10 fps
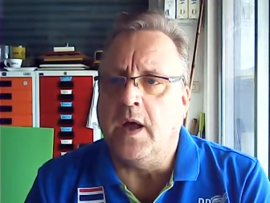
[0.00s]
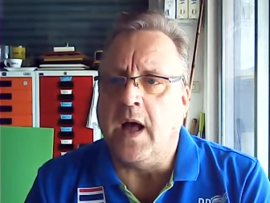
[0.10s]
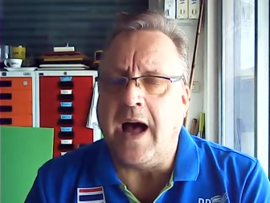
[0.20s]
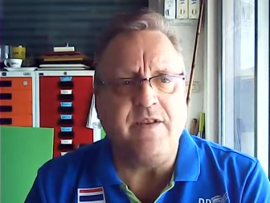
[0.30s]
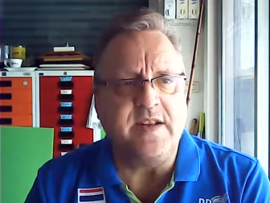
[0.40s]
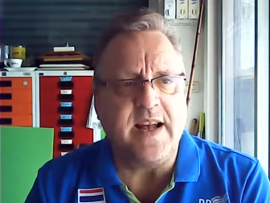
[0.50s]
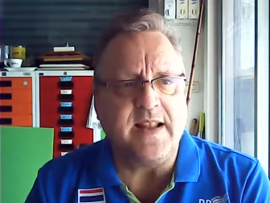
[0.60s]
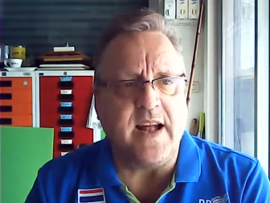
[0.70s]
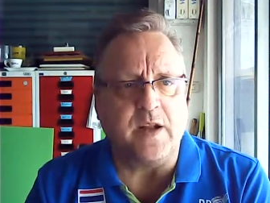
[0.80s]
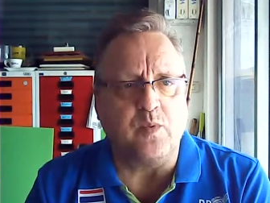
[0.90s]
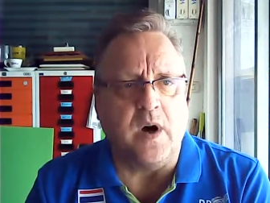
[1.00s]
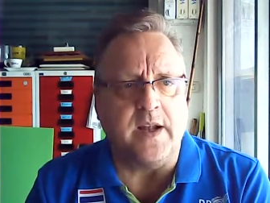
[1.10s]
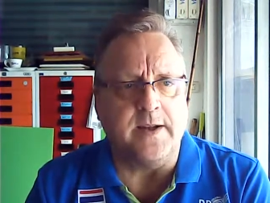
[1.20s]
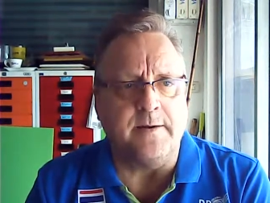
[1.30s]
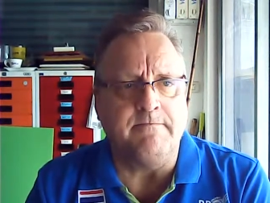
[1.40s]
Having said that
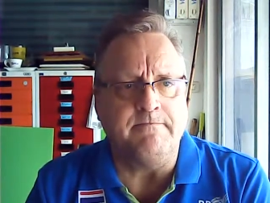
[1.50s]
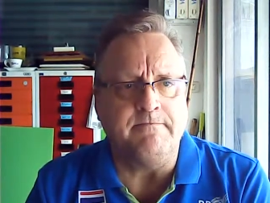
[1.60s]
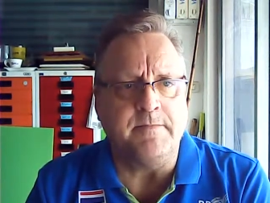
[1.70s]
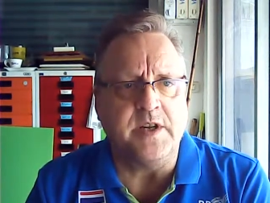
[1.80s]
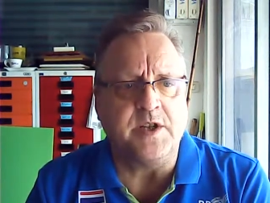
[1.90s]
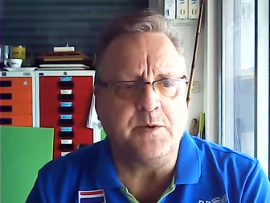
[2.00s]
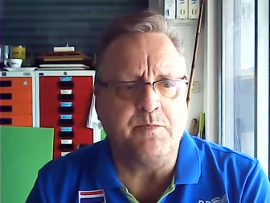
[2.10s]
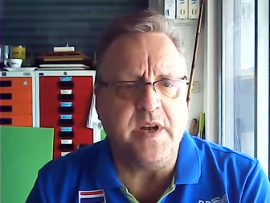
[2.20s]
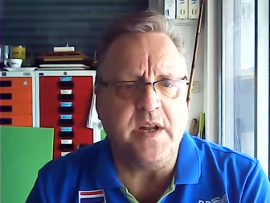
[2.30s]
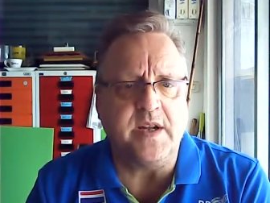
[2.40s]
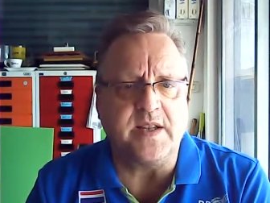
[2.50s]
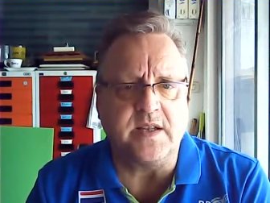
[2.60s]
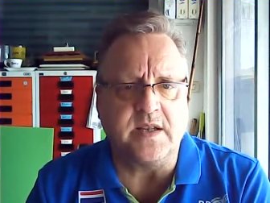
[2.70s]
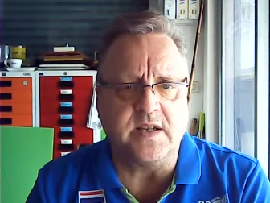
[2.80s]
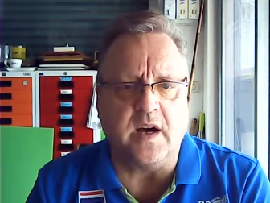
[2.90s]
one, it's been a
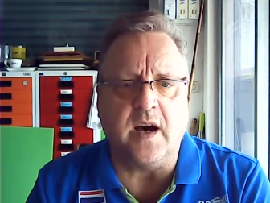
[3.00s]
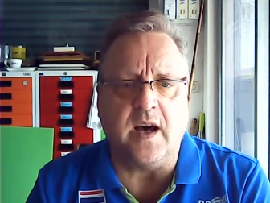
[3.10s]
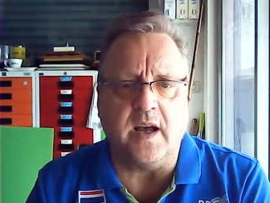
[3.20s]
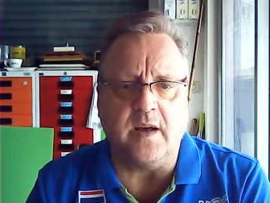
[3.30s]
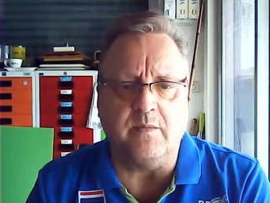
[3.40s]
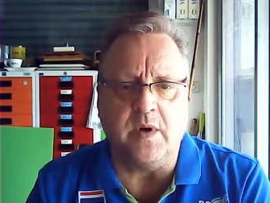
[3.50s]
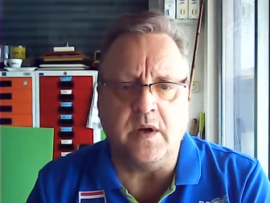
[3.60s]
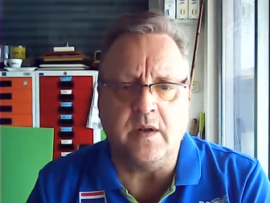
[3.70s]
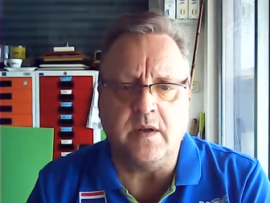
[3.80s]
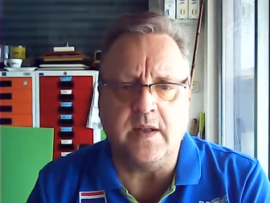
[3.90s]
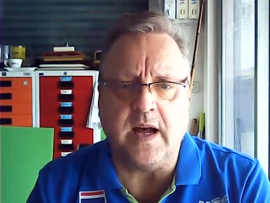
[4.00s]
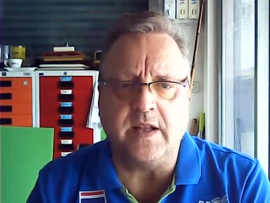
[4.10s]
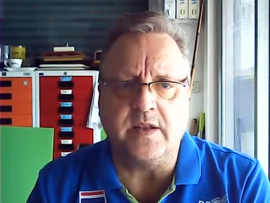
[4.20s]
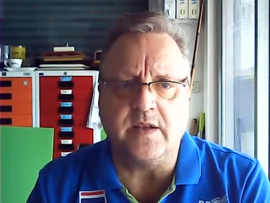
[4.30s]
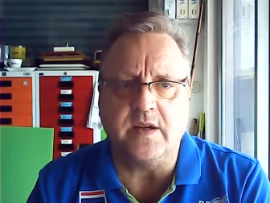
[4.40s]
time
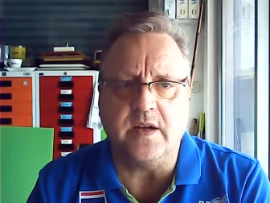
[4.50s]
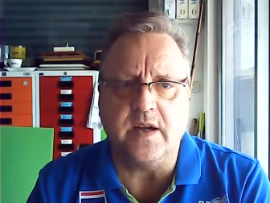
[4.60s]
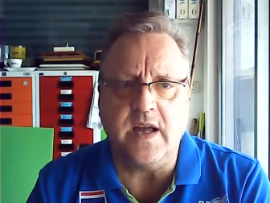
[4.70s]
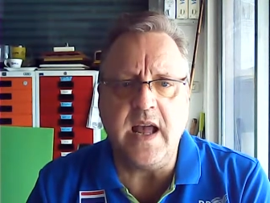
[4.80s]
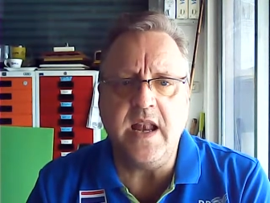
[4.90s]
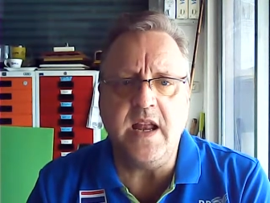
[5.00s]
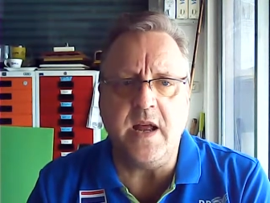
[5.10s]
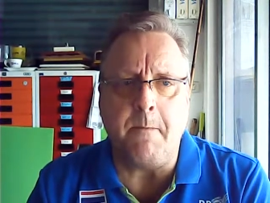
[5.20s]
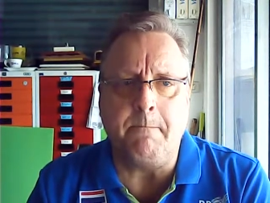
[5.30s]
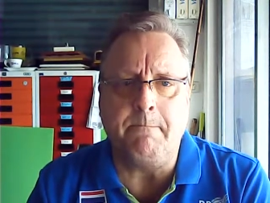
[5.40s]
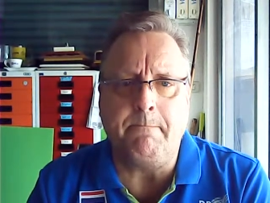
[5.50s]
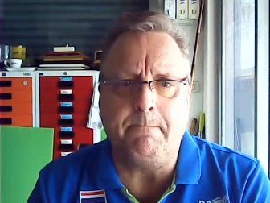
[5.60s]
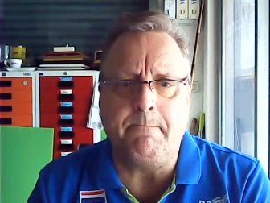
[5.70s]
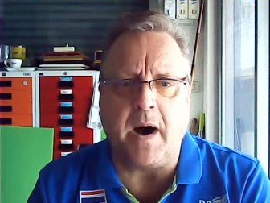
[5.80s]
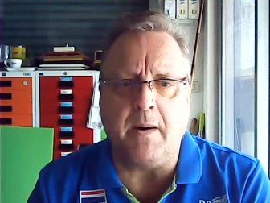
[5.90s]
that any
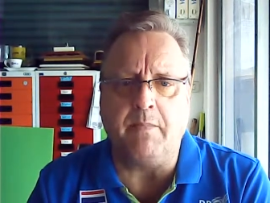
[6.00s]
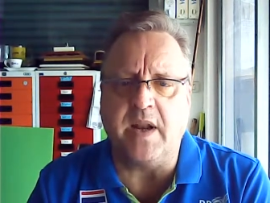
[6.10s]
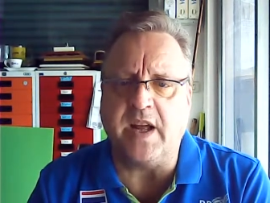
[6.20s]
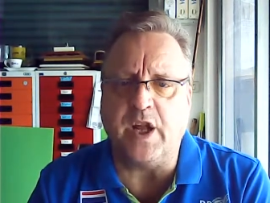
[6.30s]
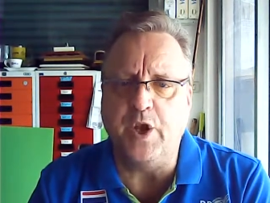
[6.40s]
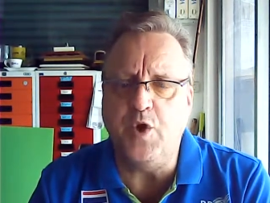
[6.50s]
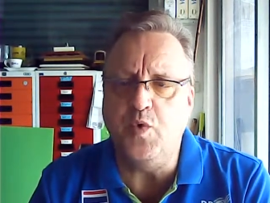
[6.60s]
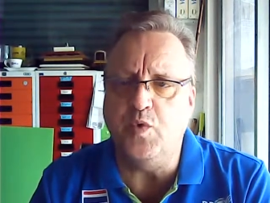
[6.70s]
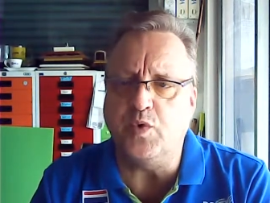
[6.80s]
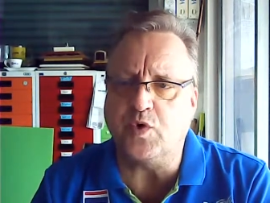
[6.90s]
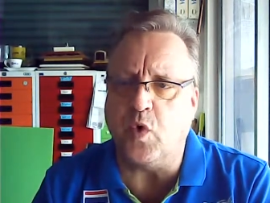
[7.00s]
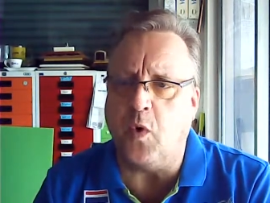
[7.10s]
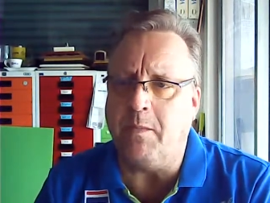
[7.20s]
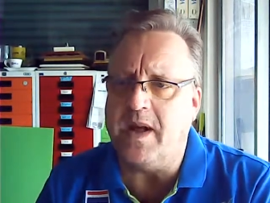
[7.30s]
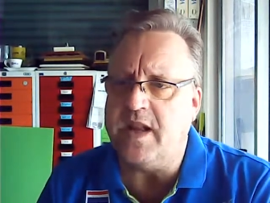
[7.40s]
public news
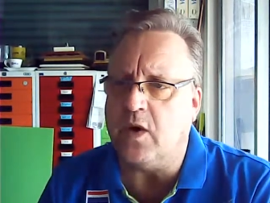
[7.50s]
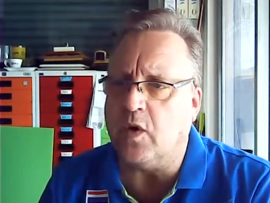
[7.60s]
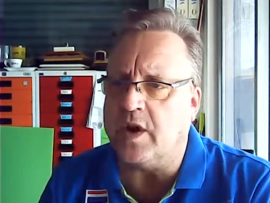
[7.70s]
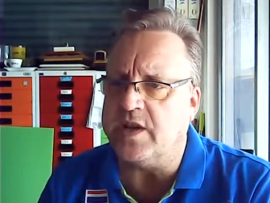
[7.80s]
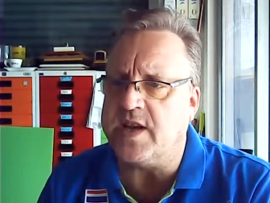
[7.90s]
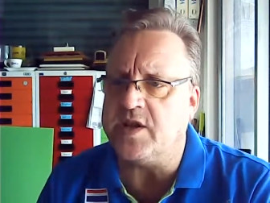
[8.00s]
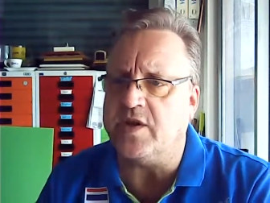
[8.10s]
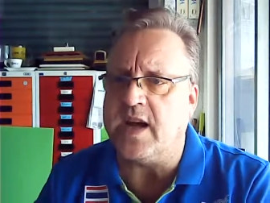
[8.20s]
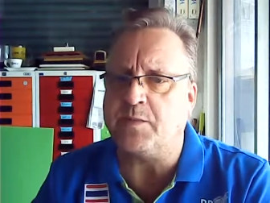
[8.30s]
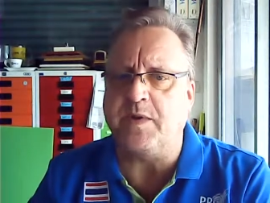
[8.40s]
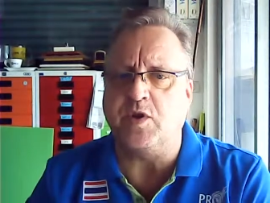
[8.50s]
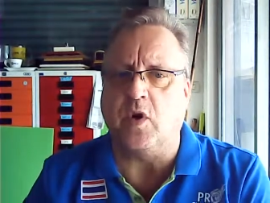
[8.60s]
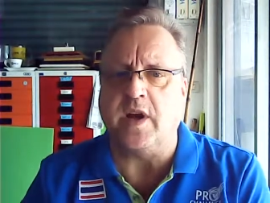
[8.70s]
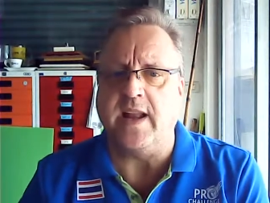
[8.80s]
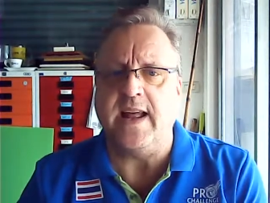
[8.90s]
or media organization has been
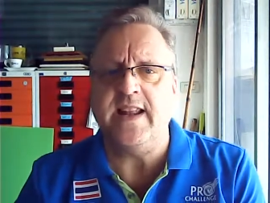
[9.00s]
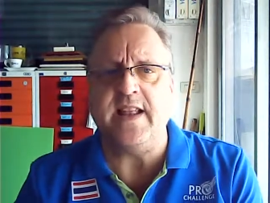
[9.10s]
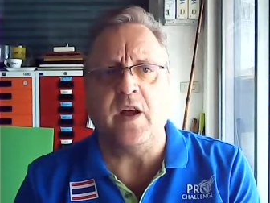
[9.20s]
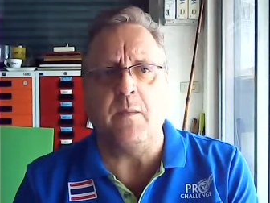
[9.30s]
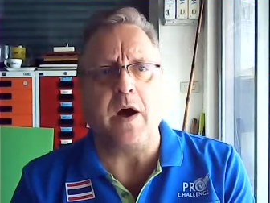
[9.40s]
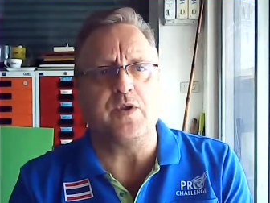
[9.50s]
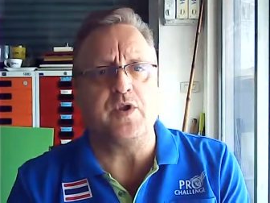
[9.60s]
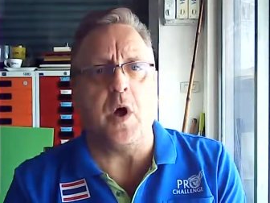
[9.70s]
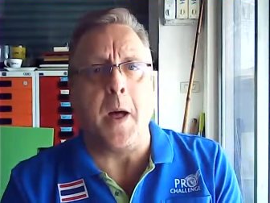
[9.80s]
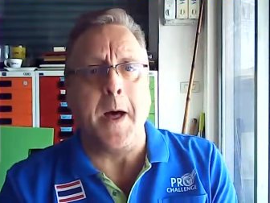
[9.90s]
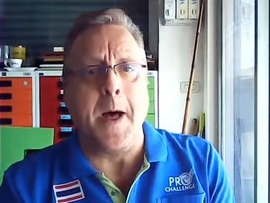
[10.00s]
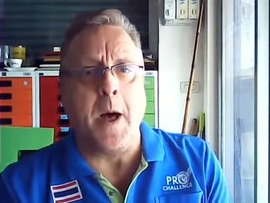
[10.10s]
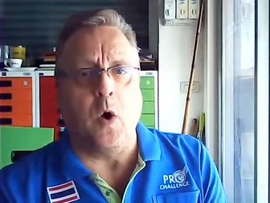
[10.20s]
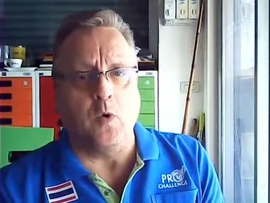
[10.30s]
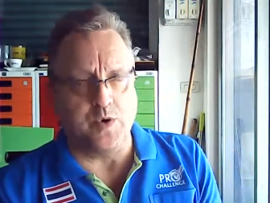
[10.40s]
talking anything about the
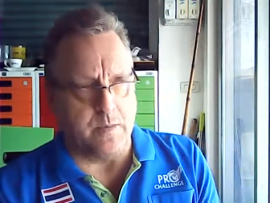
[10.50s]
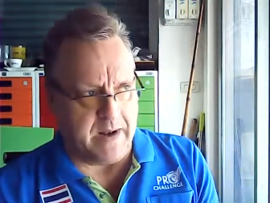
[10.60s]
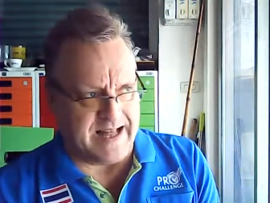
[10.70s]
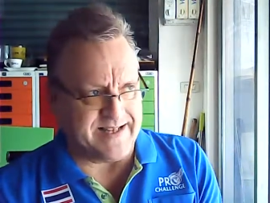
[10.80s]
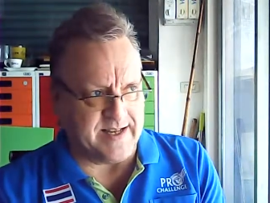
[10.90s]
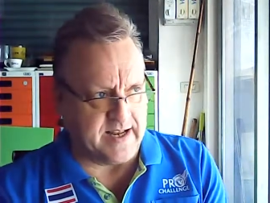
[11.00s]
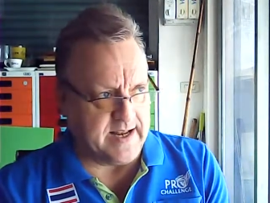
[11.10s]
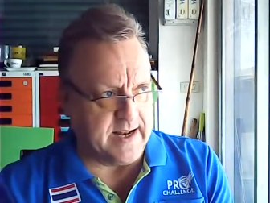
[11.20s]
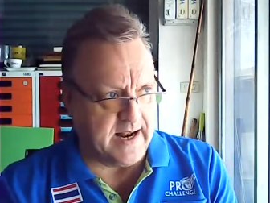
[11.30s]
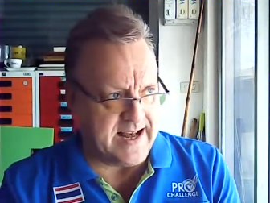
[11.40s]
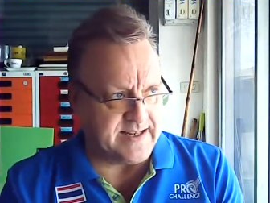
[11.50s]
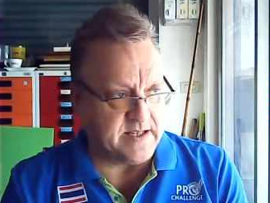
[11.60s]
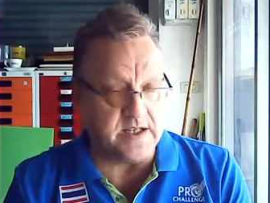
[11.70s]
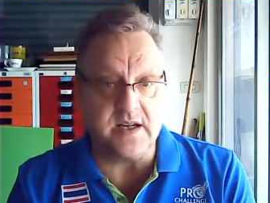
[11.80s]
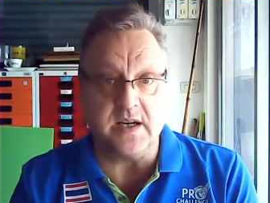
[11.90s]
ocean plastic in the
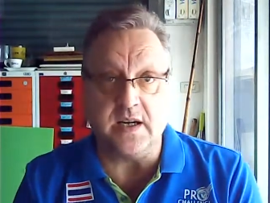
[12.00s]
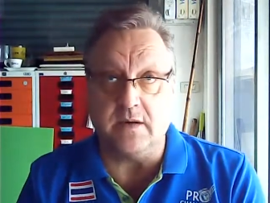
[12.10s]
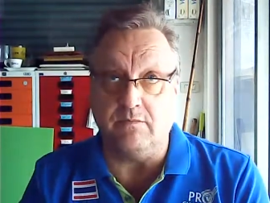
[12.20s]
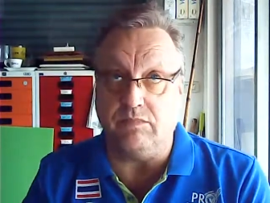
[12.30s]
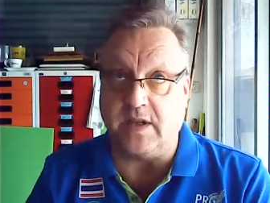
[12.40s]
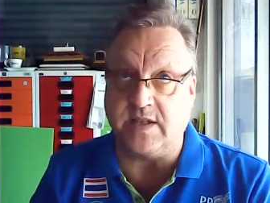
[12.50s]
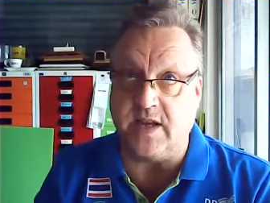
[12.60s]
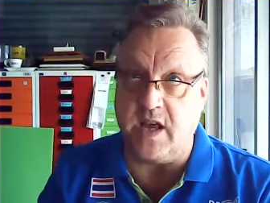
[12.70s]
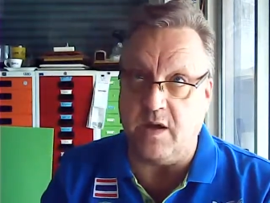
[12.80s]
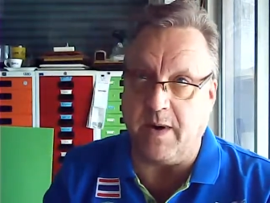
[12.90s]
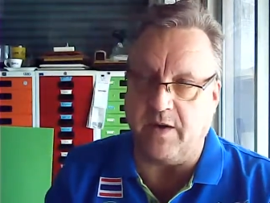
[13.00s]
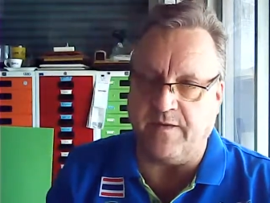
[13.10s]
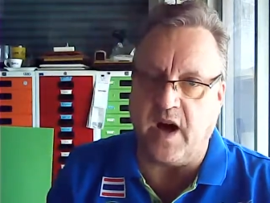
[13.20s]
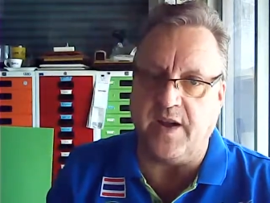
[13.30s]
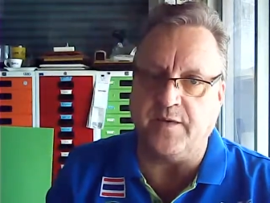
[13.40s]
last, let's say, about
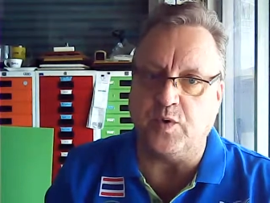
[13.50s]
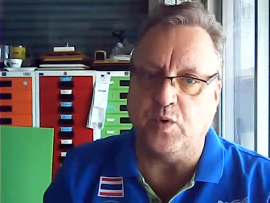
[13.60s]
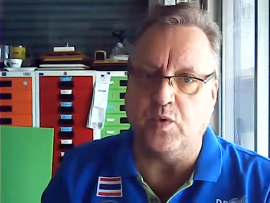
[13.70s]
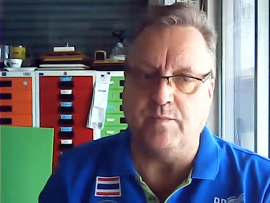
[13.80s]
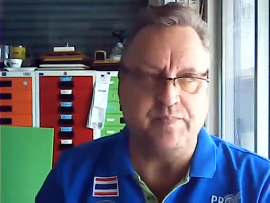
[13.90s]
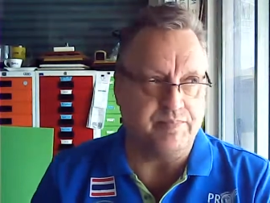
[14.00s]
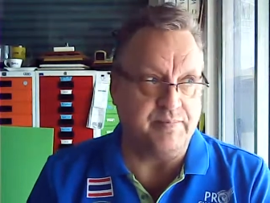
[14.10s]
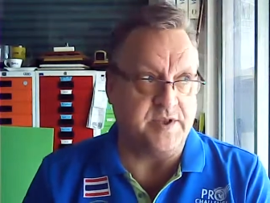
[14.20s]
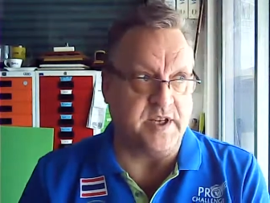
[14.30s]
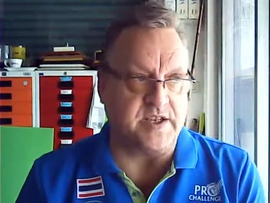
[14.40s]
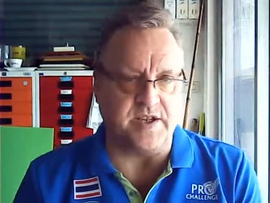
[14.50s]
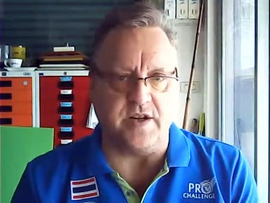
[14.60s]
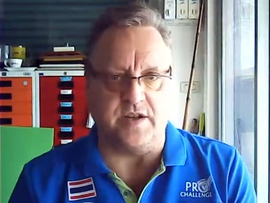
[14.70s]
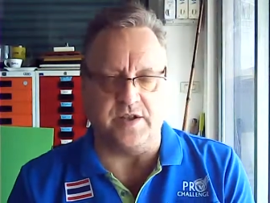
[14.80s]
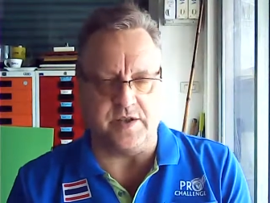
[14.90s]
five to six
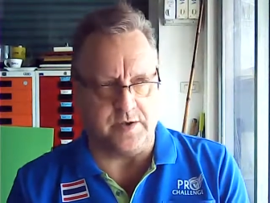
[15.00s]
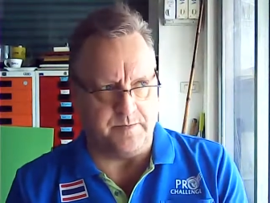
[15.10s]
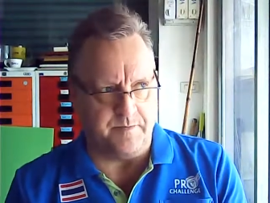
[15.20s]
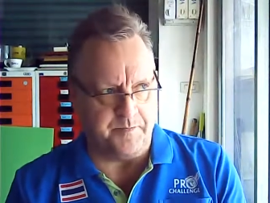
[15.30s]
years.